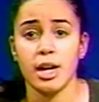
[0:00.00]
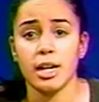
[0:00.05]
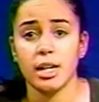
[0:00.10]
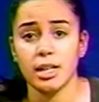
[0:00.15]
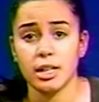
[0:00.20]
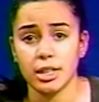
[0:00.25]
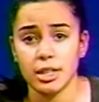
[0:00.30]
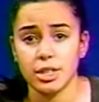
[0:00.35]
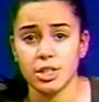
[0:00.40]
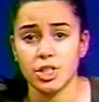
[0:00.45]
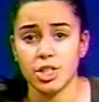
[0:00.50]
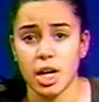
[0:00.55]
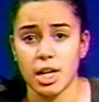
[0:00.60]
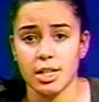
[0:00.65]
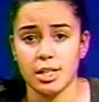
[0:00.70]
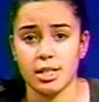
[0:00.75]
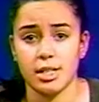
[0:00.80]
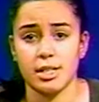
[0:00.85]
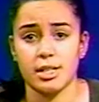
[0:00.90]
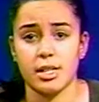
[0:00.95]
Clint
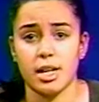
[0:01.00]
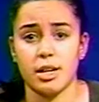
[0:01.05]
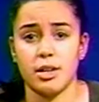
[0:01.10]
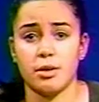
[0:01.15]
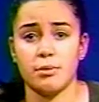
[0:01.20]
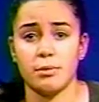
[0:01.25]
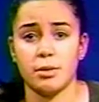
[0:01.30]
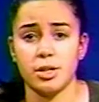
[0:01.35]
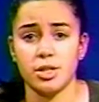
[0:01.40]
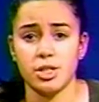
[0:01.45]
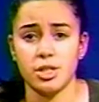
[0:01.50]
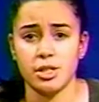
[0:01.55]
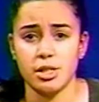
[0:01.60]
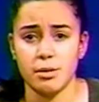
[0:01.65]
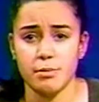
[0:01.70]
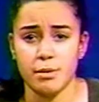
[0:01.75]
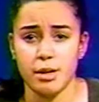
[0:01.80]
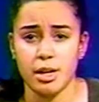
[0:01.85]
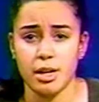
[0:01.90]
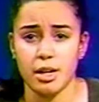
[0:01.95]
Johnson, said an emergency
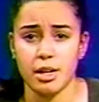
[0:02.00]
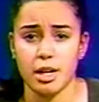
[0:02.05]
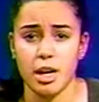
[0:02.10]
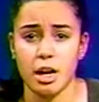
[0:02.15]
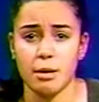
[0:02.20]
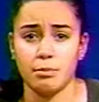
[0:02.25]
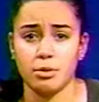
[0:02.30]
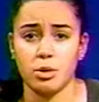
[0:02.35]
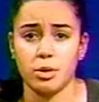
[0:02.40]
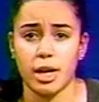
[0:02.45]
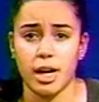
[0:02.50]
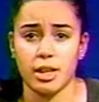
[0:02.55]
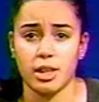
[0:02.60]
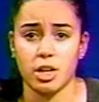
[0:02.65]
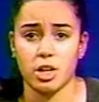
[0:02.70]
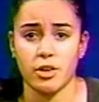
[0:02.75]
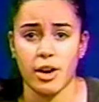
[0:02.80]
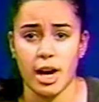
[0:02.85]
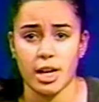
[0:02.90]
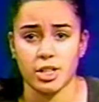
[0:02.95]
beacon helped locate the
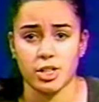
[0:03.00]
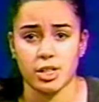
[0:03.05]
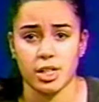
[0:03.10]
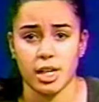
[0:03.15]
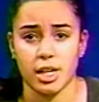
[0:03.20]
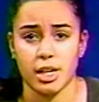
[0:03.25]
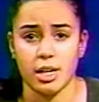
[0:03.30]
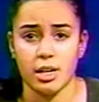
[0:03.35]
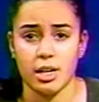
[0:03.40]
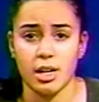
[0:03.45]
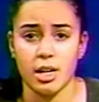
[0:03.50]
crash site.